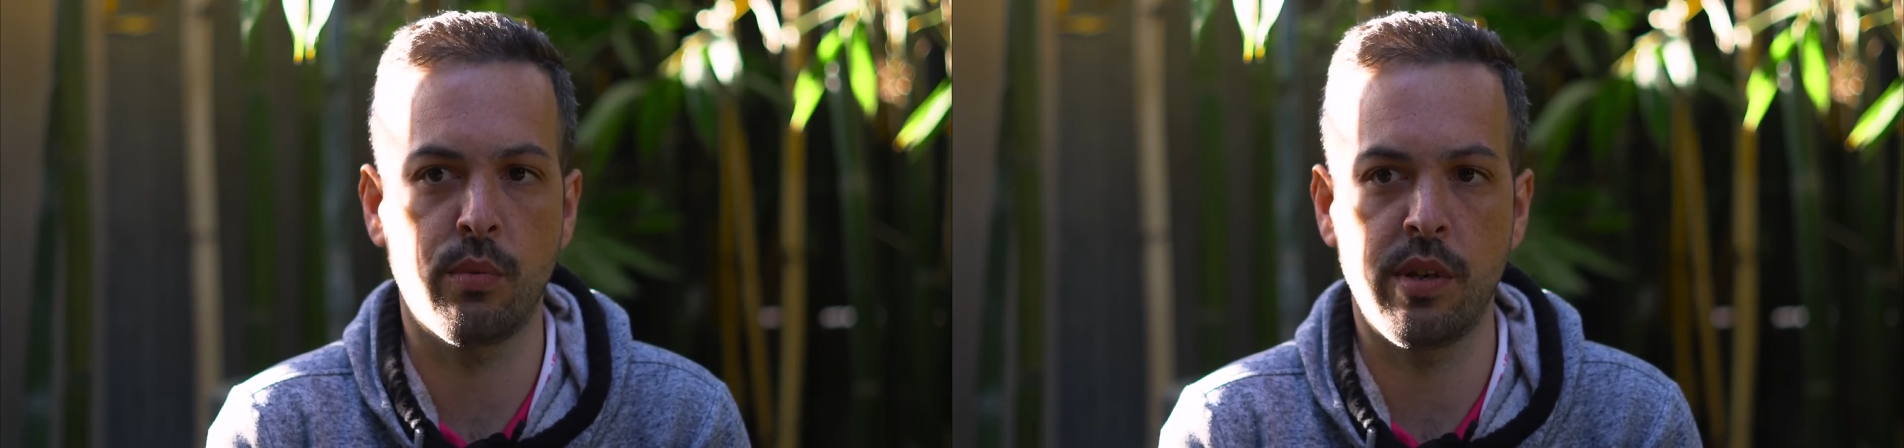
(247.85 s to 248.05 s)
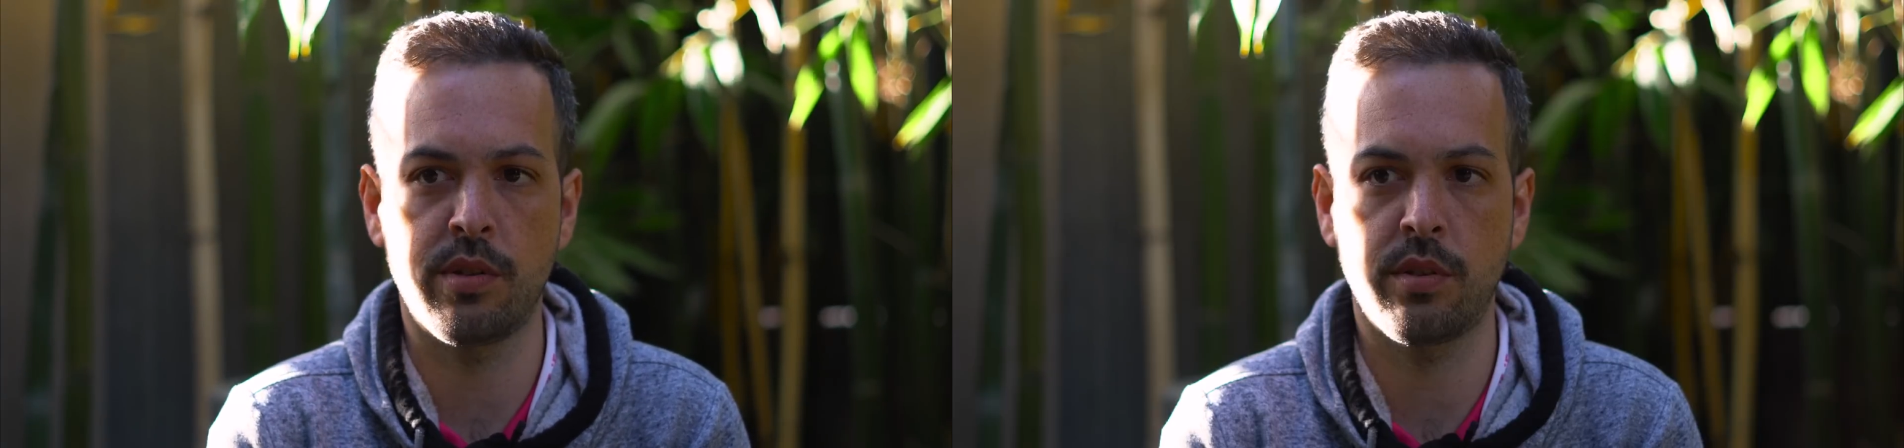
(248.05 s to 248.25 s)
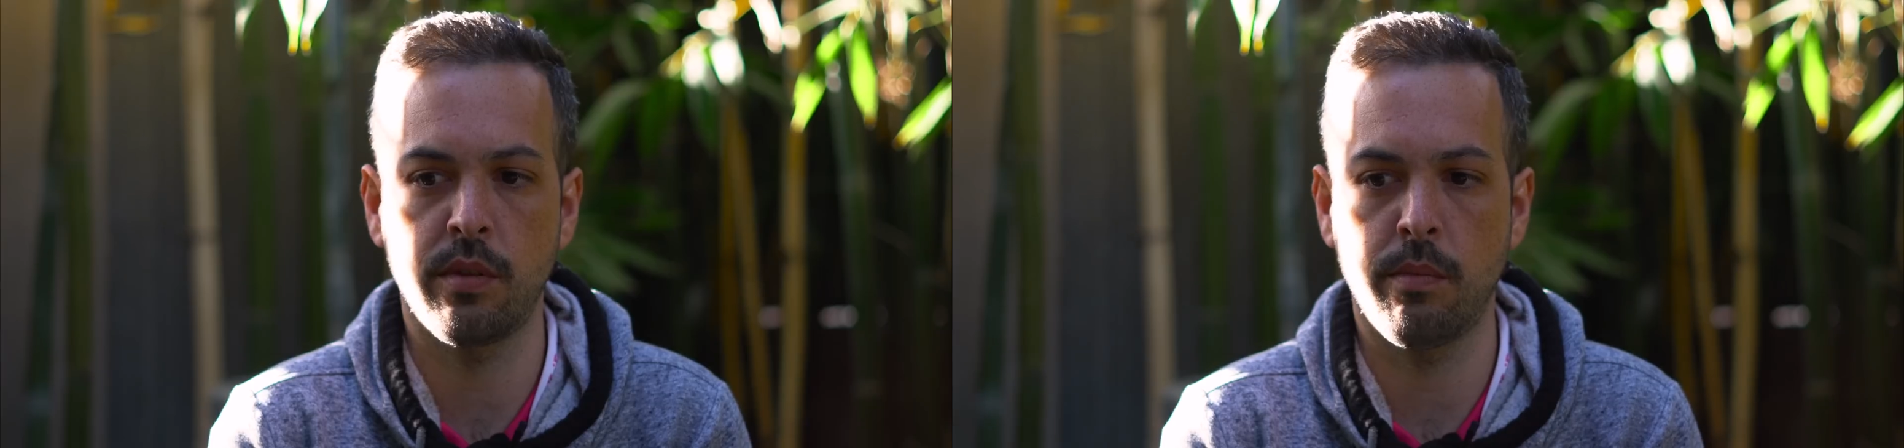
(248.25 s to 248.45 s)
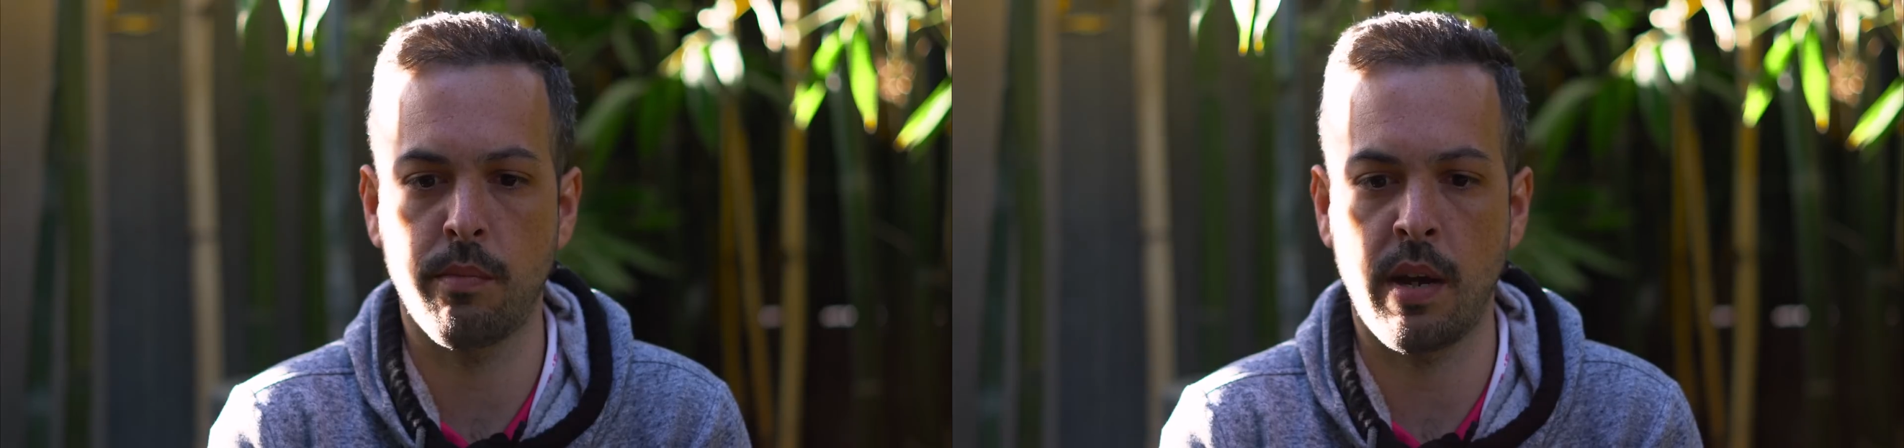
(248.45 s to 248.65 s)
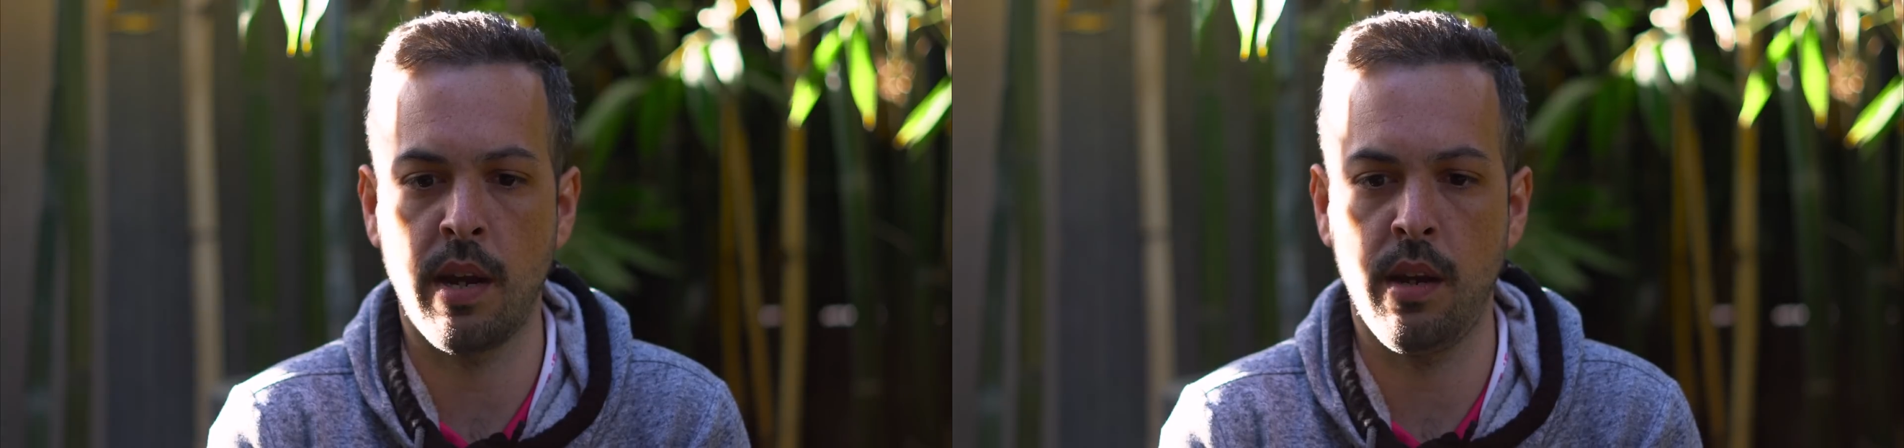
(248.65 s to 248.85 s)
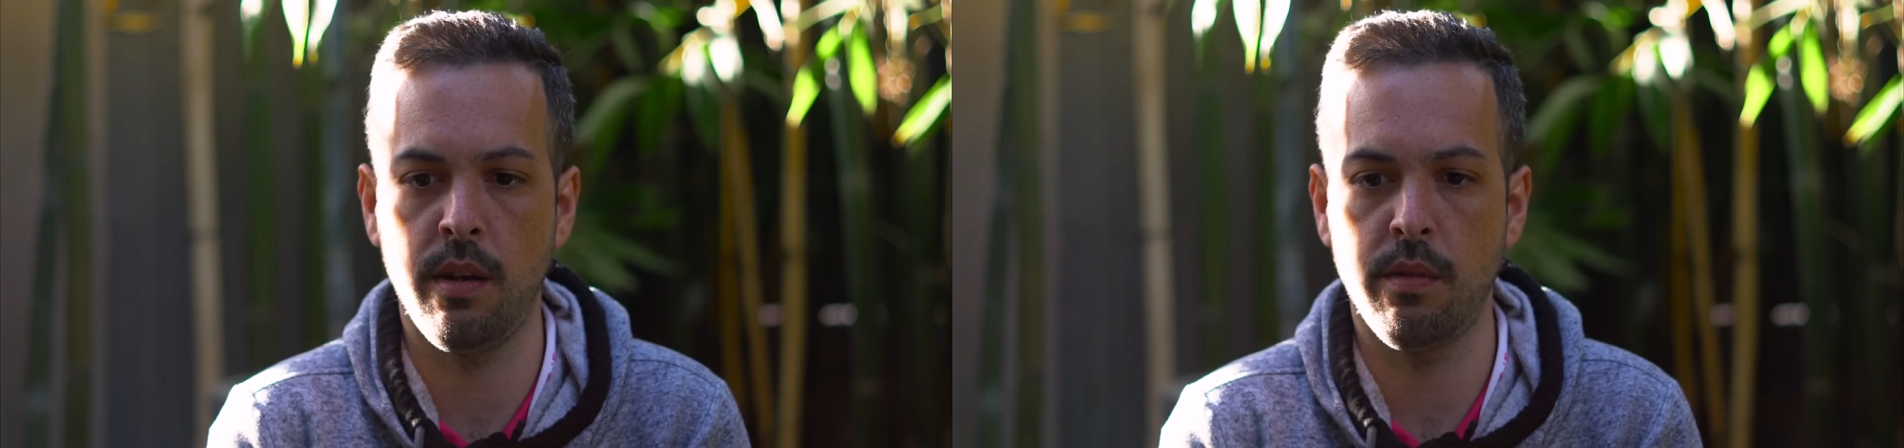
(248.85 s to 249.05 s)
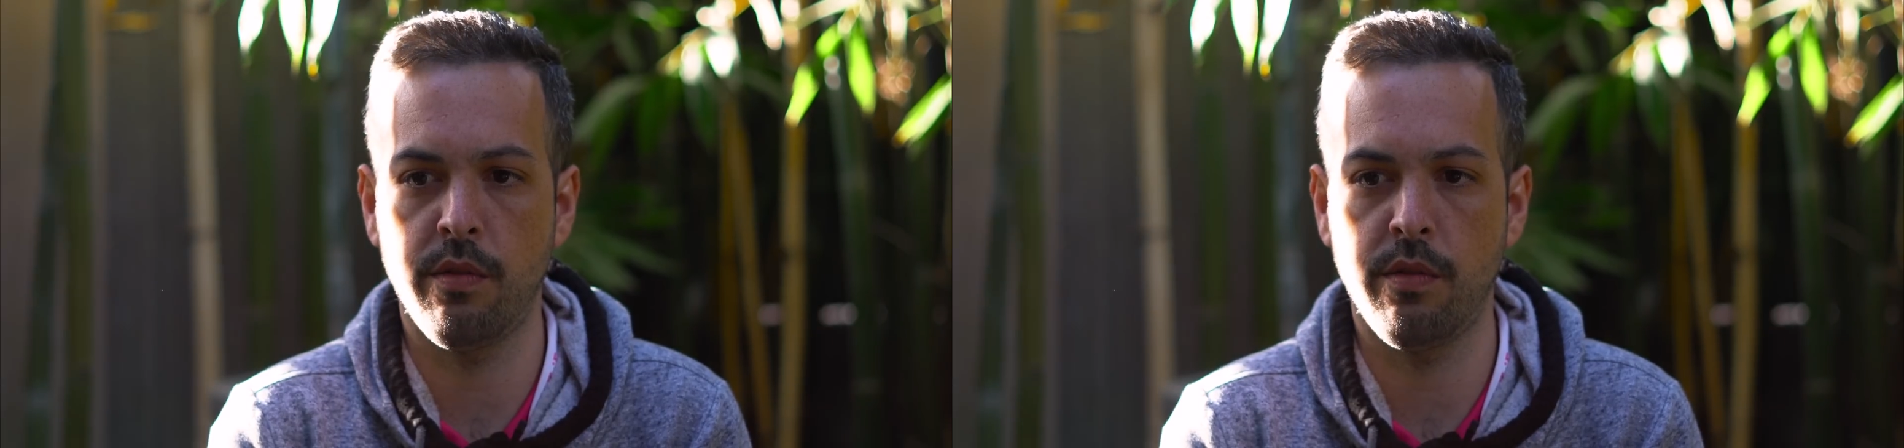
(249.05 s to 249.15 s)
risked my